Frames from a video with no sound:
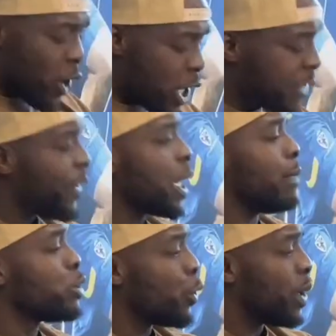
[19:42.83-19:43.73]
first thing
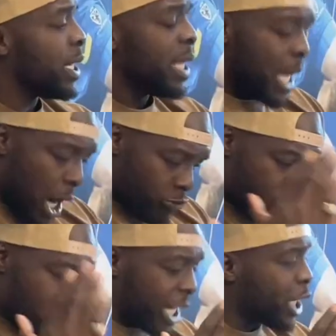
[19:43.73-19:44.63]
I'm doing, I'm
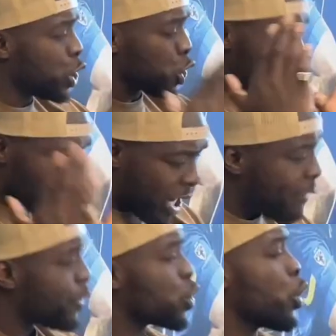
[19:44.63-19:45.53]
running
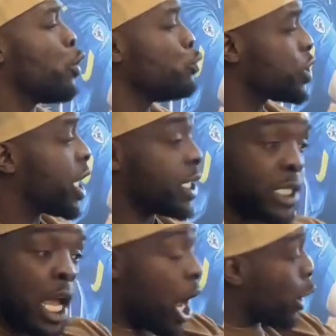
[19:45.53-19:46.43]
straight for Skirtle's
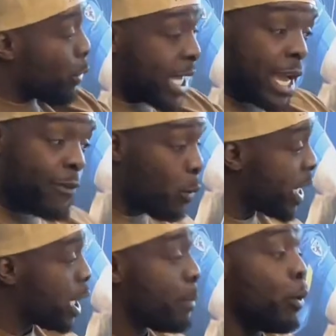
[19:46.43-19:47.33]
chest. I don't care if I'm
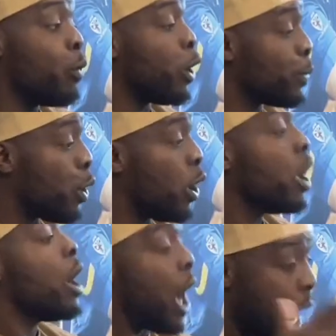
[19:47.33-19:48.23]
winning the ball or
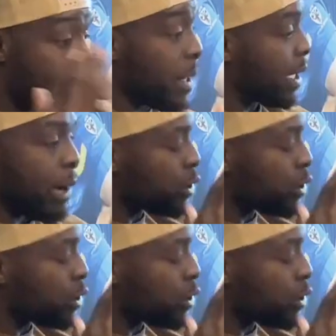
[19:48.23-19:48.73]
not. And